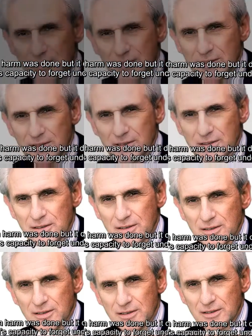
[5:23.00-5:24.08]

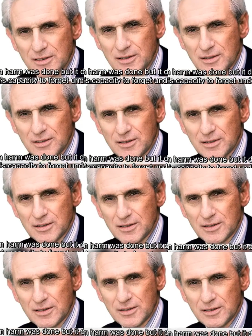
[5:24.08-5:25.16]

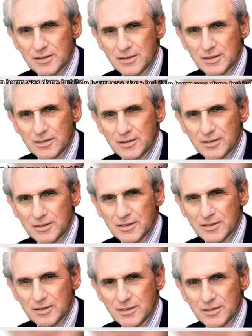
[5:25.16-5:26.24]

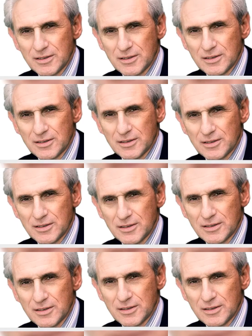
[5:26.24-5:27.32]

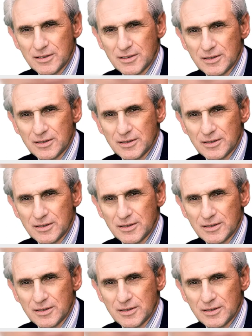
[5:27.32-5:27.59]
(no one is talking)